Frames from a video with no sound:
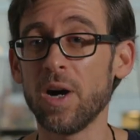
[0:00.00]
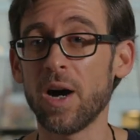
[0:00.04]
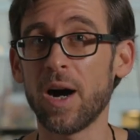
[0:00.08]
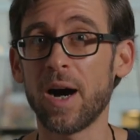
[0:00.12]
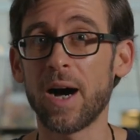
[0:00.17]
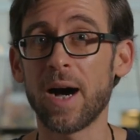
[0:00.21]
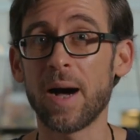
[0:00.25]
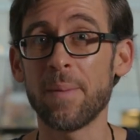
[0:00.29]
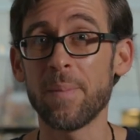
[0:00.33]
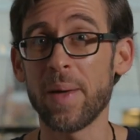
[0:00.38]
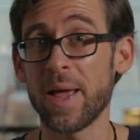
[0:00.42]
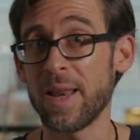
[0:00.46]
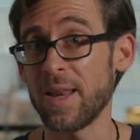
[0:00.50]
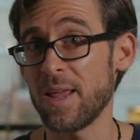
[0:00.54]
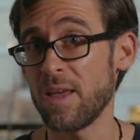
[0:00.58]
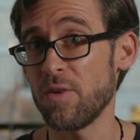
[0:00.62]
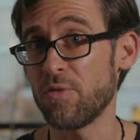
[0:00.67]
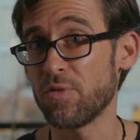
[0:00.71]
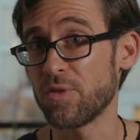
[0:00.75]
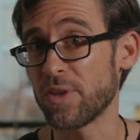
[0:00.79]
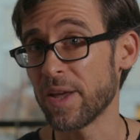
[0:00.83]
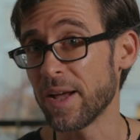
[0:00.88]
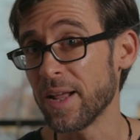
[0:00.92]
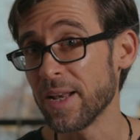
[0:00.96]
and
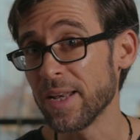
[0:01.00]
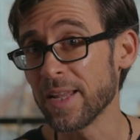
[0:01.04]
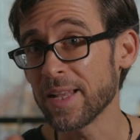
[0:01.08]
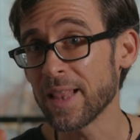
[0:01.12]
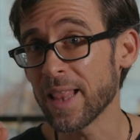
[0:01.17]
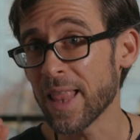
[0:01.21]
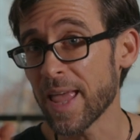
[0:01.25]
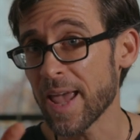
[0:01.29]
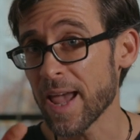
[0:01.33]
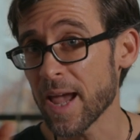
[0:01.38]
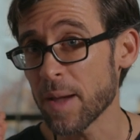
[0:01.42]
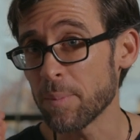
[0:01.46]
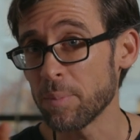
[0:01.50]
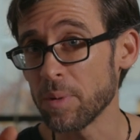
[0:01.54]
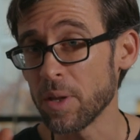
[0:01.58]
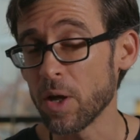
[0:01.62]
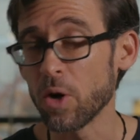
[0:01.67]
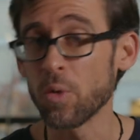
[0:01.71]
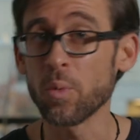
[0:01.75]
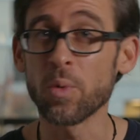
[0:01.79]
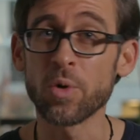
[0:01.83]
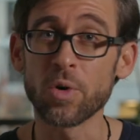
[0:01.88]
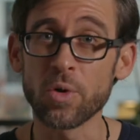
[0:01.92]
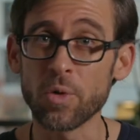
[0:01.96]
if the little air
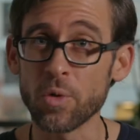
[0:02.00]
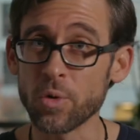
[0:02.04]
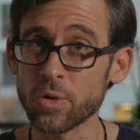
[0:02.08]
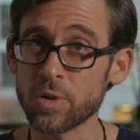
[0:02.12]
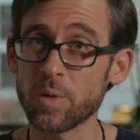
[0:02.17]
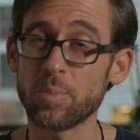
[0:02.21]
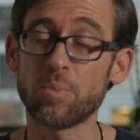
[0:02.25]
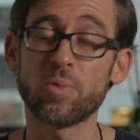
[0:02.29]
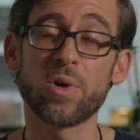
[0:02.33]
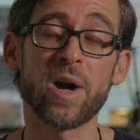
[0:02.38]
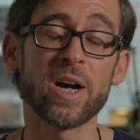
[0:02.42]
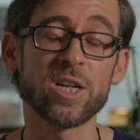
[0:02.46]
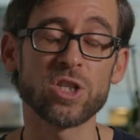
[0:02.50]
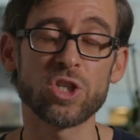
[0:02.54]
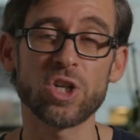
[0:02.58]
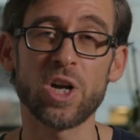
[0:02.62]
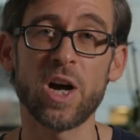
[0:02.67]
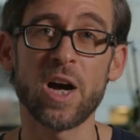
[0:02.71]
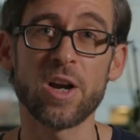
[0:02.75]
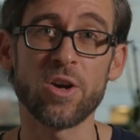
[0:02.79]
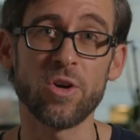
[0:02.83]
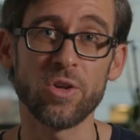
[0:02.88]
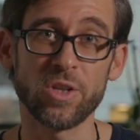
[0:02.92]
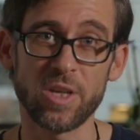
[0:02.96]
blower or the brush
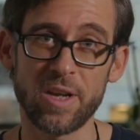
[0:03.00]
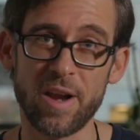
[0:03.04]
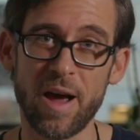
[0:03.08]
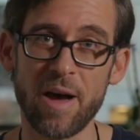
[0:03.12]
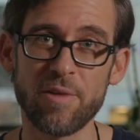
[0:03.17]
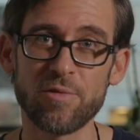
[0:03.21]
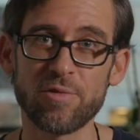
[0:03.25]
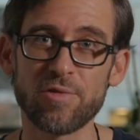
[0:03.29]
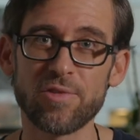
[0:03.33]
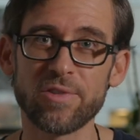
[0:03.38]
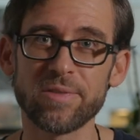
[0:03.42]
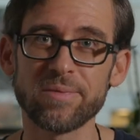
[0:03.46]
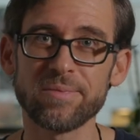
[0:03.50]
are not enough.